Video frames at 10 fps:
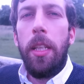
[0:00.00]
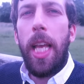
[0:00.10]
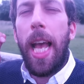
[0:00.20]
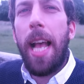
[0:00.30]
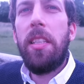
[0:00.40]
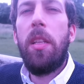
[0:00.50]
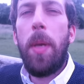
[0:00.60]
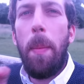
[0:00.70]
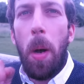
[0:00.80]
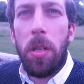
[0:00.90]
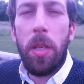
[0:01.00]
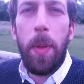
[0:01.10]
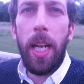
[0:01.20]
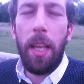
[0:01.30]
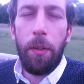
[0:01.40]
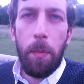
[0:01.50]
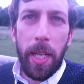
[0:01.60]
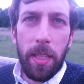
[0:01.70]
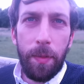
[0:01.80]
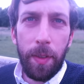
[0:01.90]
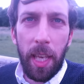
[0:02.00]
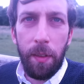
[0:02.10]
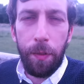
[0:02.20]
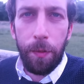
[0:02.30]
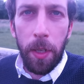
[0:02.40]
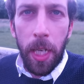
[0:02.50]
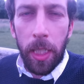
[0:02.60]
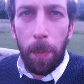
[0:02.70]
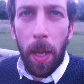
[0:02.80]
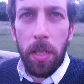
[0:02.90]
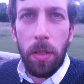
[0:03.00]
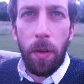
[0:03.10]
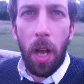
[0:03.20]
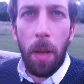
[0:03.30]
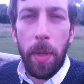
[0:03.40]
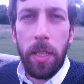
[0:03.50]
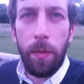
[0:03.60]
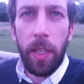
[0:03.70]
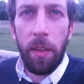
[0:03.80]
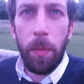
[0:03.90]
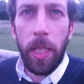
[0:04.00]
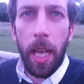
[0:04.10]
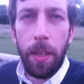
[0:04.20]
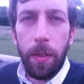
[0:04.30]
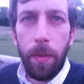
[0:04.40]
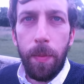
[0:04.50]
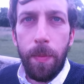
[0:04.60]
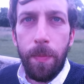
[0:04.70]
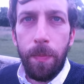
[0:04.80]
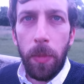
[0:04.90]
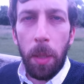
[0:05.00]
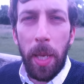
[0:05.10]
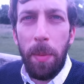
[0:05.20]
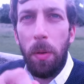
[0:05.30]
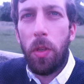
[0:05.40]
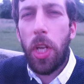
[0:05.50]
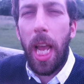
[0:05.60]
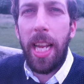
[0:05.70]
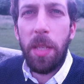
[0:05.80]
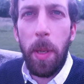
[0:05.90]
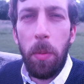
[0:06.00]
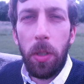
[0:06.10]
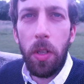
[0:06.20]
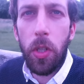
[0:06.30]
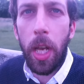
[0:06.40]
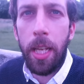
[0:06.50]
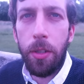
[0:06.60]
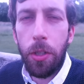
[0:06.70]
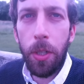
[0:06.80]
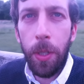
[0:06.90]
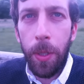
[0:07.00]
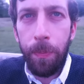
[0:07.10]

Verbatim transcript: There has to be a possibility for me to forgive the person who hurt me, to forgive my dad. People change, people can change.